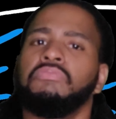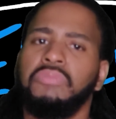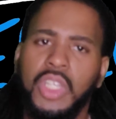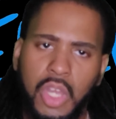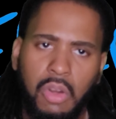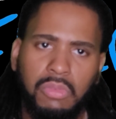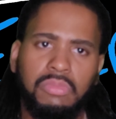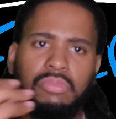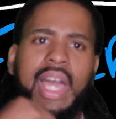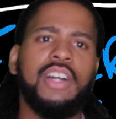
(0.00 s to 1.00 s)
you know,
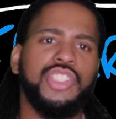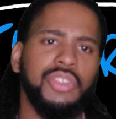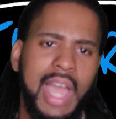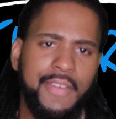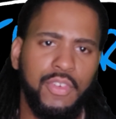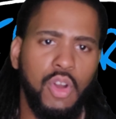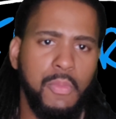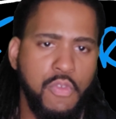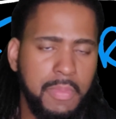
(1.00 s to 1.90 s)
now she'll have her own movie.